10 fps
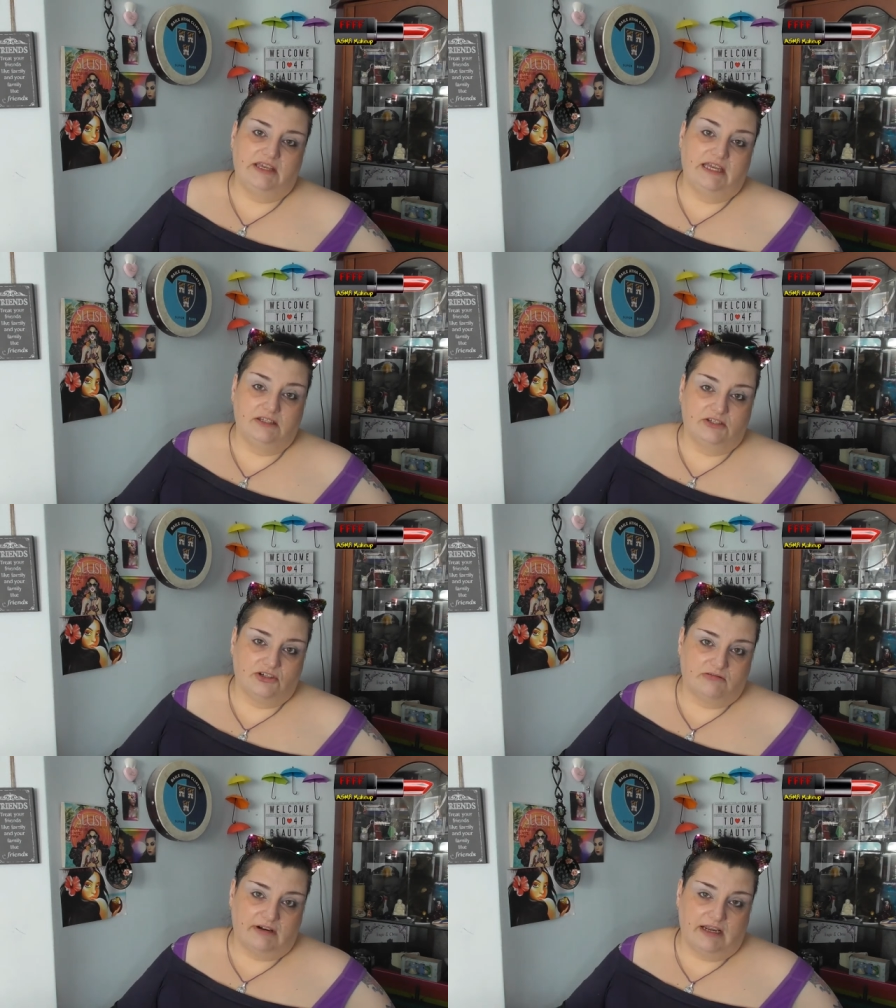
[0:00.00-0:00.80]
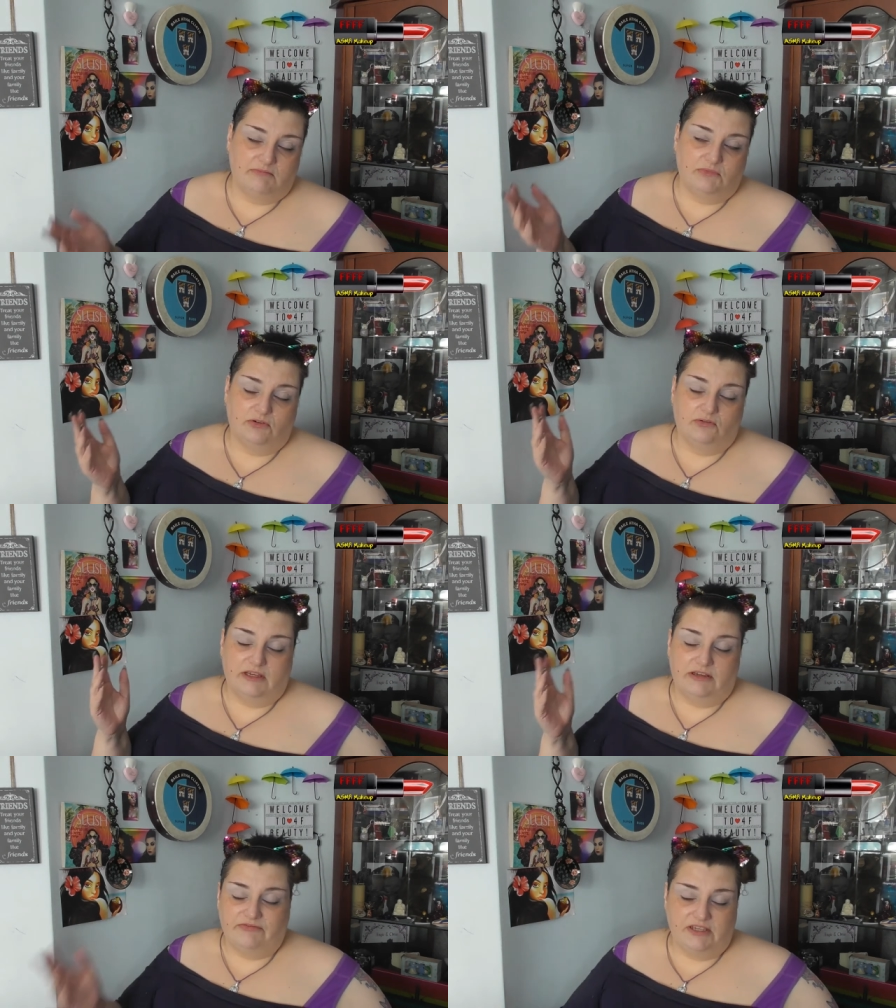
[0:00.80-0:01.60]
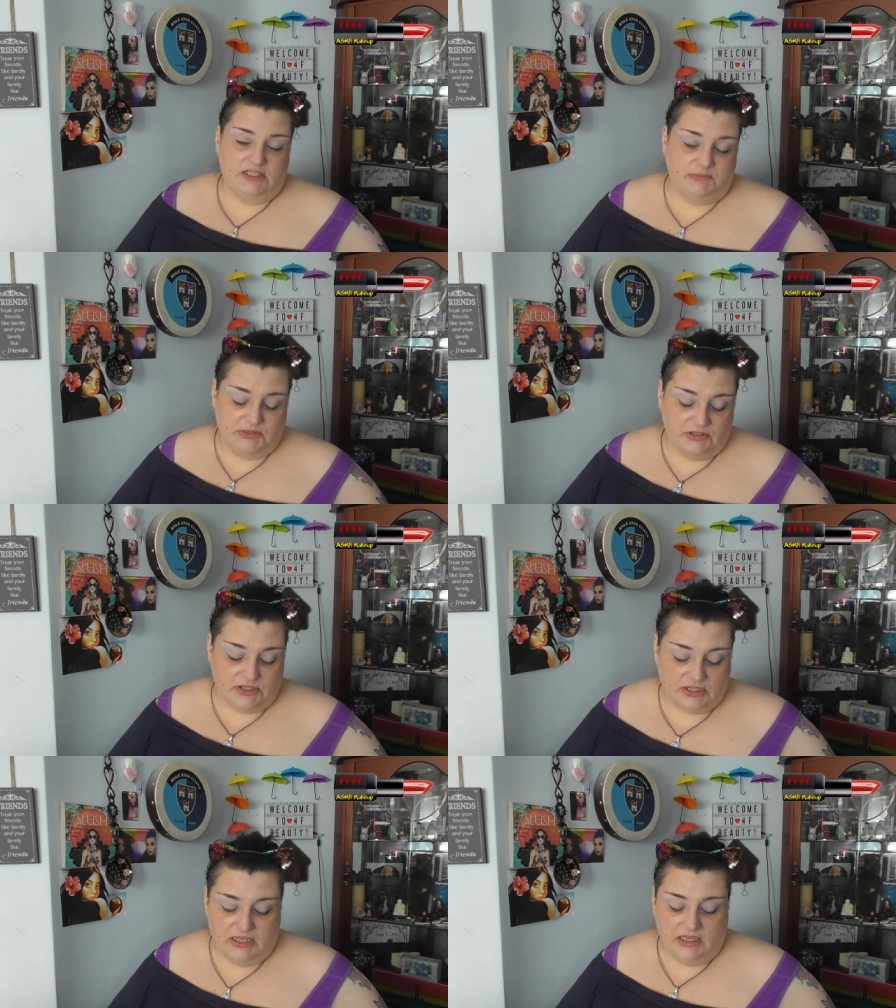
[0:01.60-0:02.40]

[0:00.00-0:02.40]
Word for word: Instagram or their Facebook,